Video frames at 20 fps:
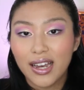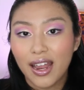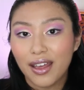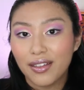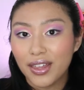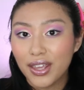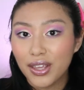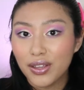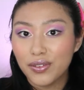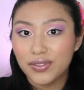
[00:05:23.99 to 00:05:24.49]

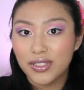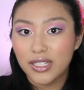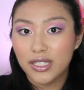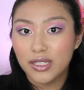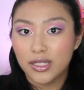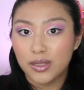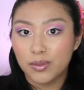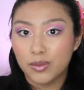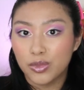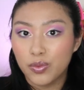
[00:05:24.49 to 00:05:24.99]
Now that you've
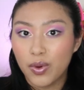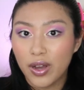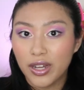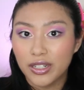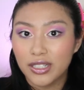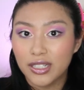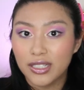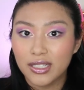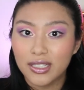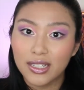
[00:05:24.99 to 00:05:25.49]
seen some
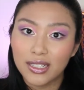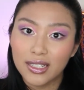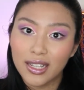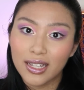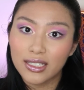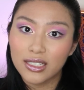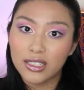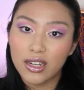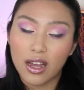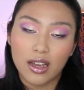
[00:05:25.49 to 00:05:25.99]
swatches,
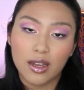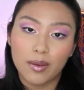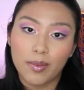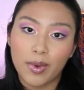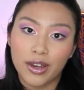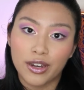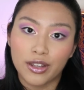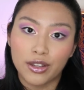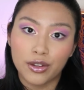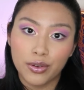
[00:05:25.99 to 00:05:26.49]
let's talk
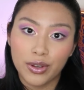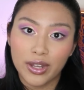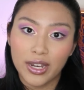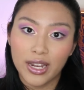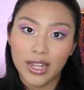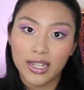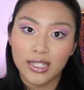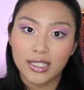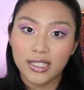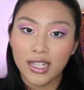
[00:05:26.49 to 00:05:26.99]
about
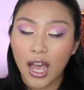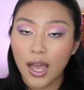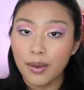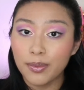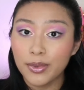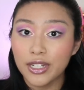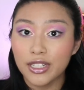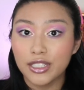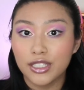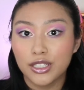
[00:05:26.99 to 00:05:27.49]
ingredients.
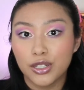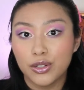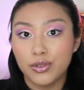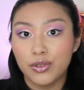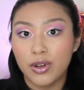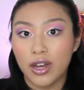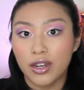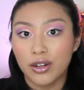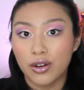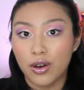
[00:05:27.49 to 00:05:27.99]
I'm gonna
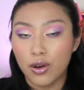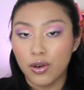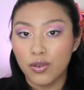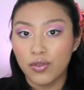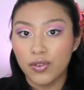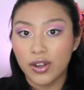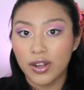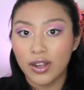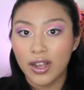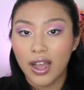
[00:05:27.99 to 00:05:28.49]
scoot on
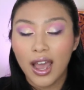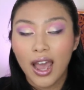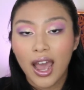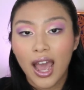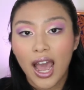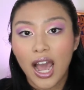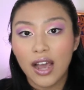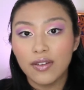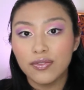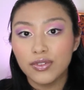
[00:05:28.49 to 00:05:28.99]
over.
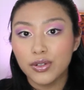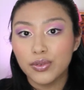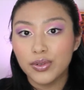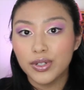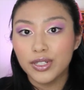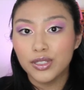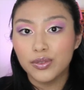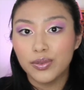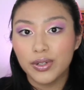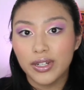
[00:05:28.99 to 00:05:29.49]

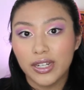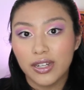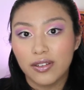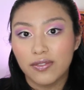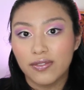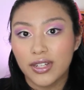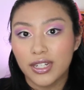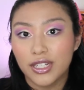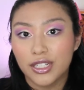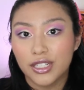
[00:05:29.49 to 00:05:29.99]
Afterwards, we're
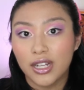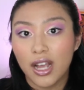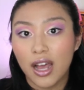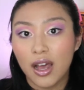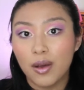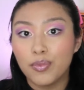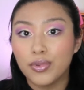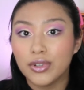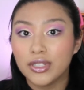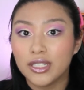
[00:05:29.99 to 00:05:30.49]
gonna finish
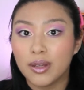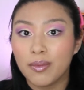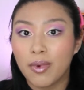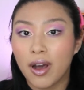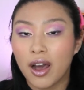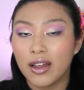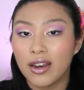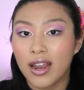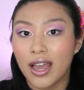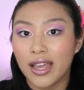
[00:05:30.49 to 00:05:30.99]
up with some
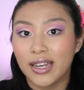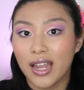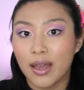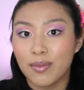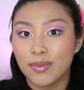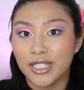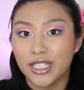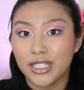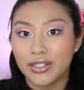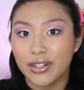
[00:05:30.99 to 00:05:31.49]
on-eye
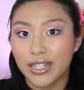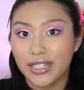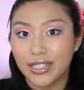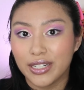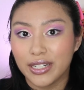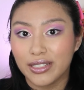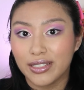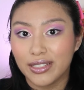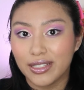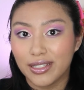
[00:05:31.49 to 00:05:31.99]

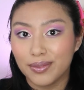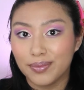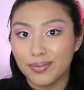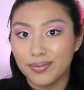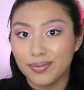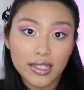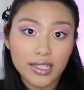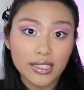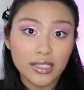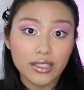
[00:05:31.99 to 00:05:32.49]
demonstrations.
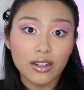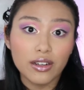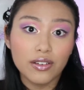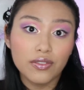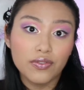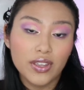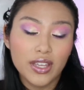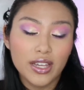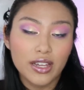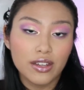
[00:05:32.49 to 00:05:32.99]
These
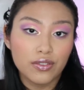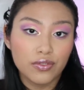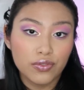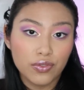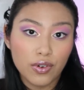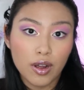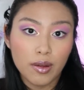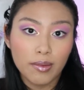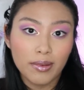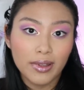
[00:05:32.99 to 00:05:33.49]
are a vegan
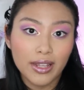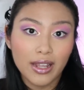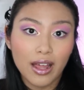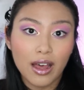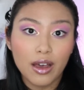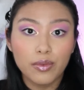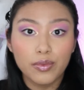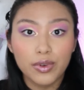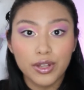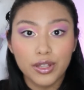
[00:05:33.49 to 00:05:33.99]

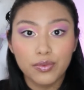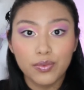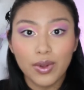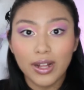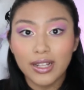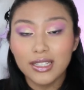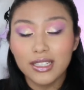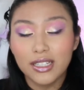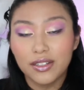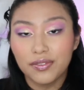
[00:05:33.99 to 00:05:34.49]
formula with
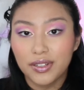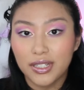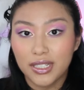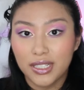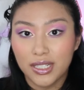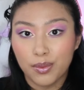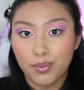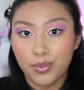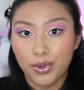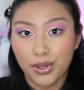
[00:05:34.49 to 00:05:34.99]
relatively
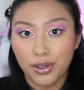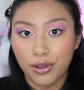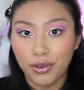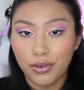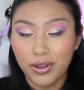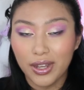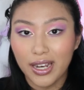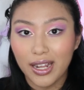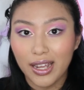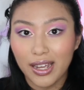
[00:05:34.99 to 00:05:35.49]
simple
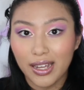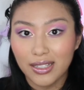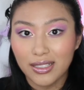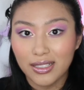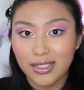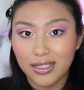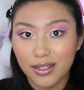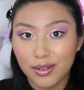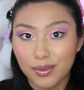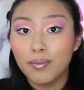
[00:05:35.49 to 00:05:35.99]

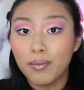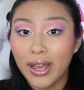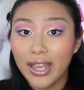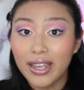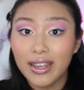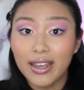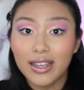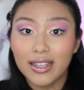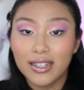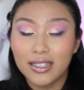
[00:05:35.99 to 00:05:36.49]
ingredients.
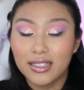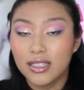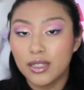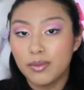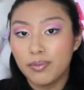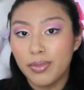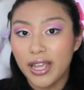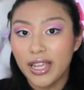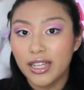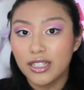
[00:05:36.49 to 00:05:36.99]
Mica is
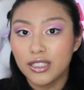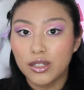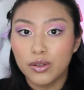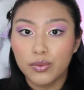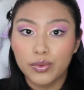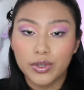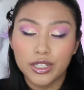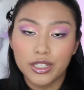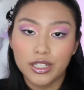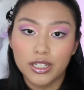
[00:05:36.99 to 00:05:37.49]
the base,
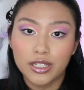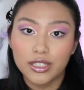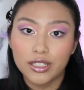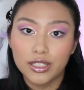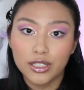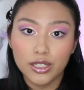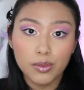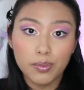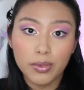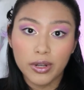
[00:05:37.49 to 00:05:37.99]
which
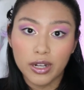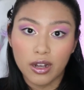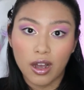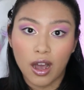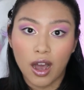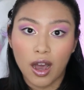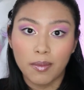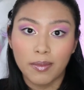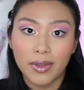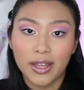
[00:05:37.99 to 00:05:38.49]
is super
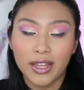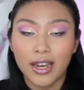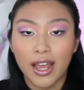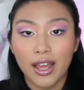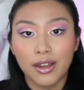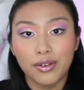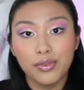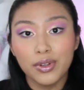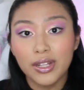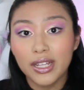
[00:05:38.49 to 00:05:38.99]
common
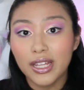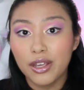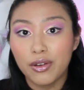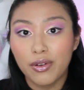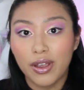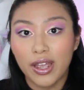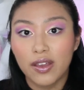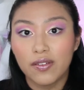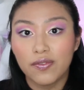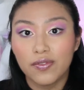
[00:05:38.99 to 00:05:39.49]
and really
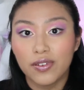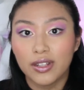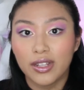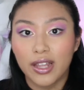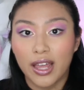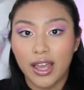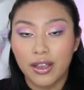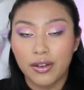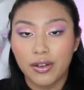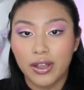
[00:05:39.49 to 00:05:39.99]
great for
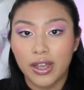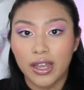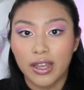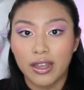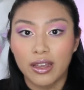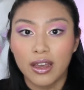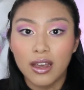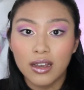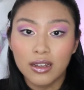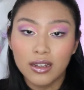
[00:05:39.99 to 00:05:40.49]

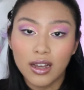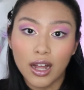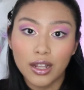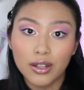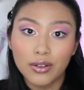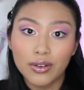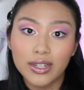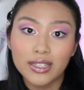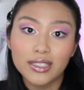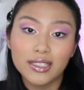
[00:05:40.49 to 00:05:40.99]
layering
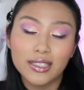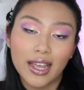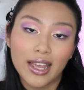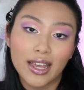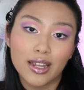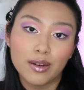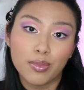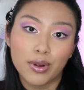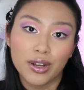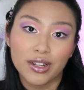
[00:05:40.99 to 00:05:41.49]
colorants
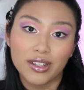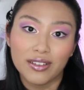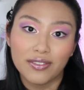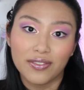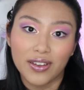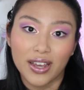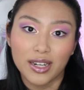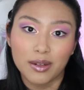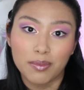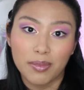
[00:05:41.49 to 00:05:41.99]
and Pearl
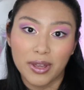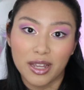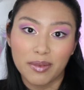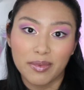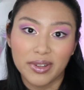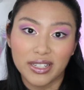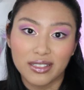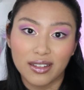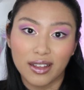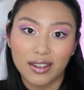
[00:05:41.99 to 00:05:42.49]
Effect
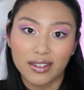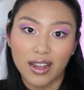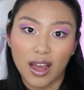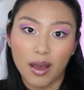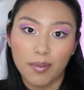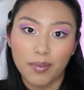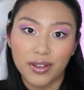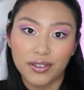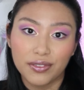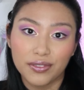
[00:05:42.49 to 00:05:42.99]
pigments on
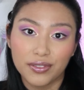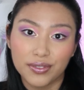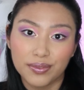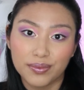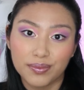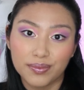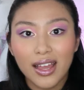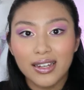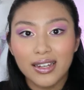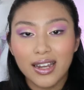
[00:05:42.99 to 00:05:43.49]
top of.
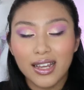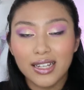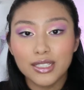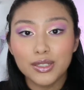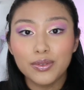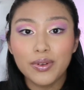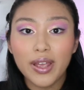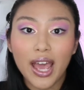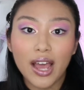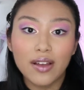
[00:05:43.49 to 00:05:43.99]

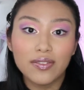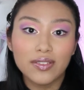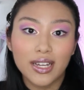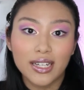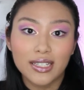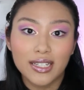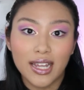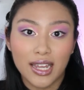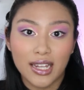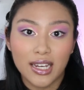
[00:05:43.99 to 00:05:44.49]
Next we have
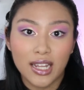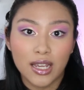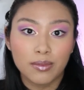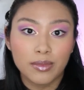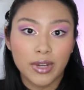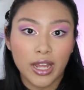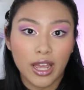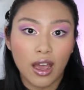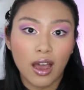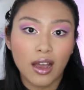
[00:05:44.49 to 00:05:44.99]

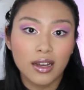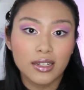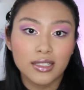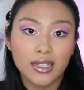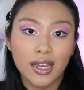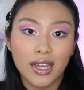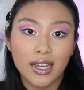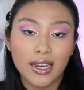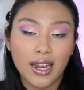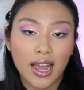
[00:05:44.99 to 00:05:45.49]
titanium
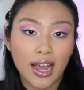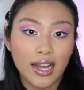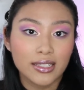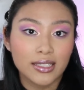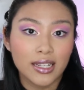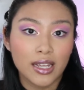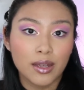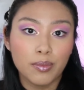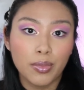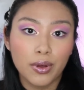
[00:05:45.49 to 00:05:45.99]
dioxide
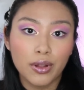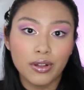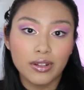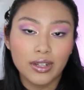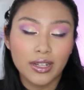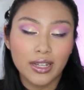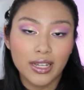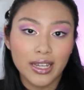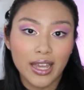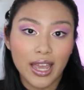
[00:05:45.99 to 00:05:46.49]
as a
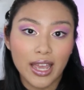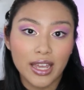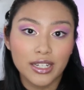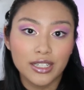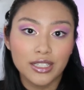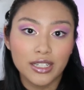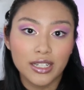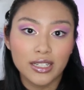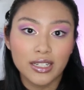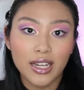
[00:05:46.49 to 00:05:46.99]
bulking
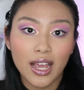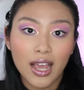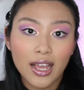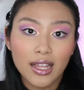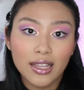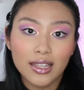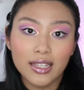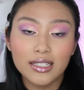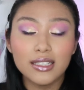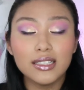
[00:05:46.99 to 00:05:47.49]
agent.
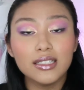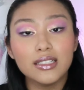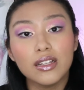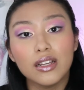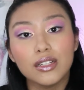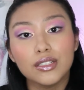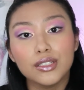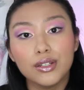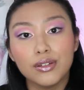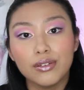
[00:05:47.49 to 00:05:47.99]
This is
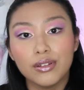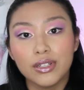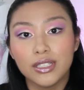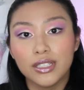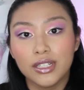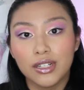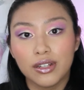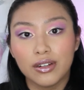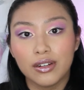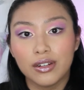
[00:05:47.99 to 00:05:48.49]
also
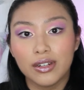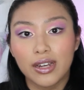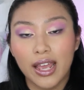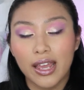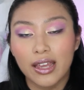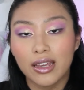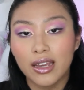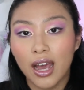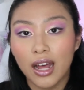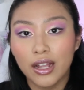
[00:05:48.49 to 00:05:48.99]
considered
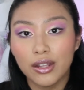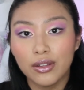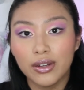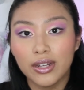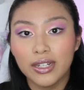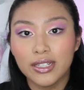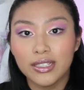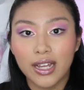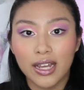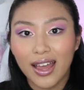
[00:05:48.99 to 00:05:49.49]
a
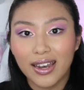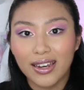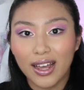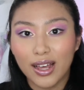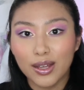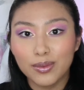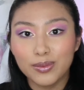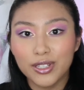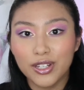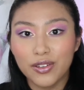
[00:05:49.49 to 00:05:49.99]
colorant and
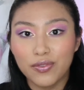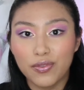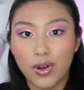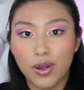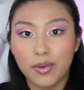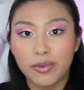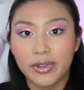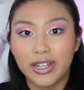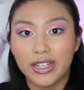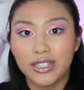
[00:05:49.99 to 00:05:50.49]
helps the
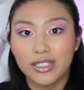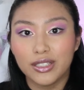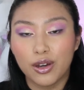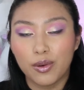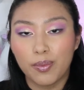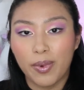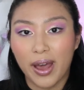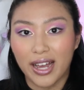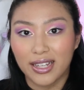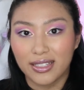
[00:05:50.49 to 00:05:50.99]
formula's
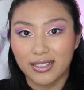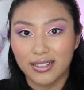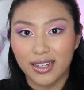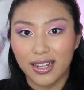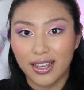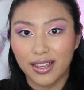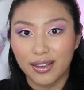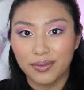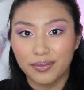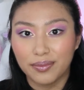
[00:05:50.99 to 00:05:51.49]

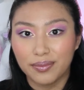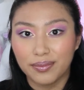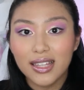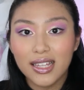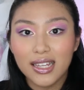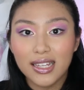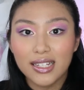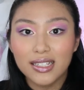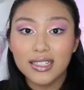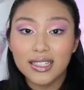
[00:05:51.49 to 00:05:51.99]
opacity.
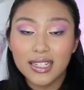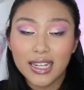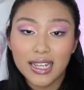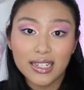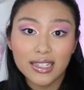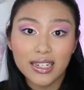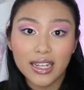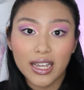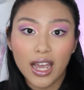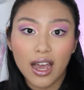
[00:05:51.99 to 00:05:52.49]
The
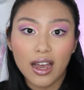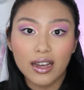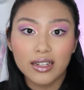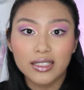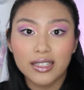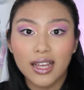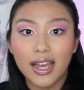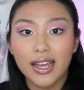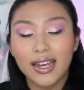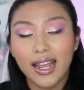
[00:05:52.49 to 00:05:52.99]
tin
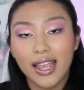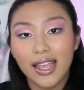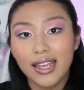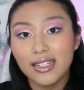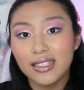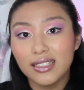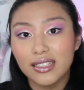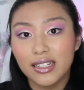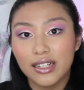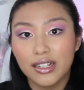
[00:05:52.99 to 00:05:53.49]
dioxide
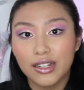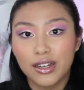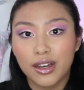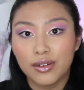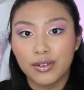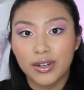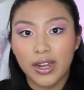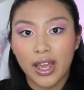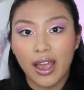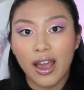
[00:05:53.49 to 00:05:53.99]
and
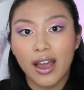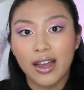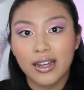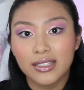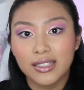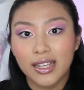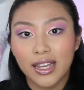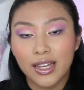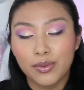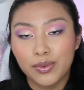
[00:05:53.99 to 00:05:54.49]
silicon
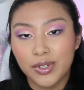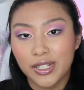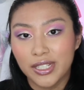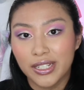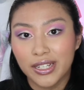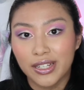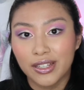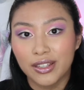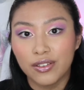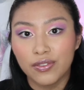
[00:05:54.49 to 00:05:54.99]
dioxide we
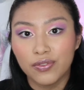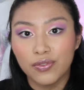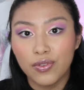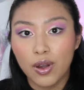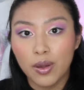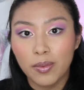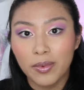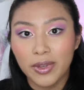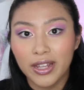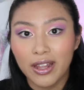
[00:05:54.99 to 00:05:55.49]
see in the
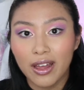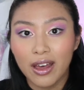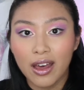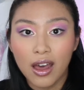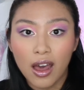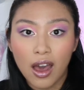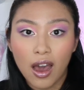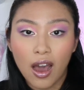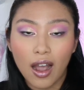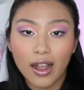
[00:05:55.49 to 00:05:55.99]

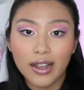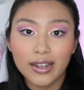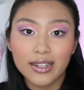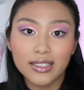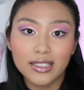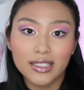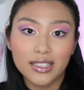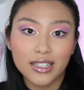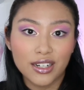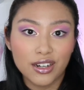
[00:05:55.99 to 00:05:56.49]
formula are
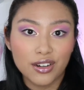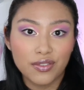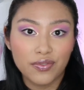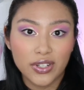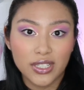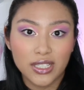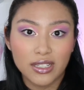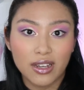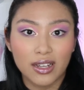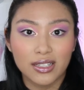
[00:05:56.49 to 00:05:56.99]
considered
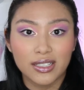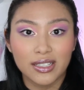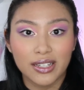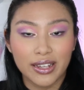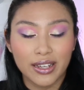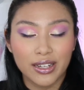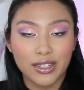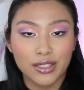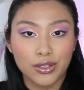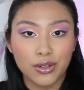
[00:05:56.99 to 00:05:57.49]

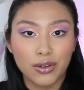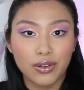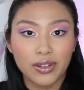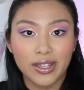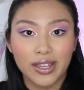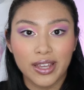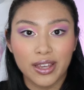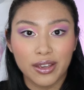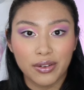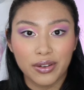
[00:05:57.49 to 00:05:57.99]
viscosity
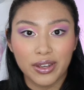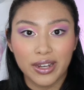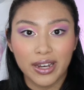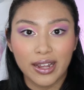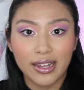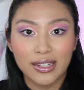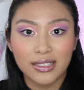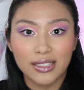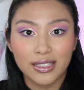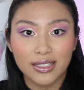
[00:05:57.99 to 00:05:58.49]
controlling
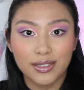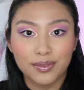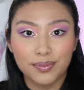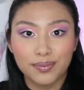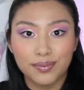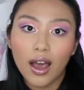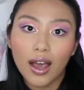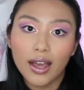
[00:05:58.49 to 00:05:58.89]
ingredients.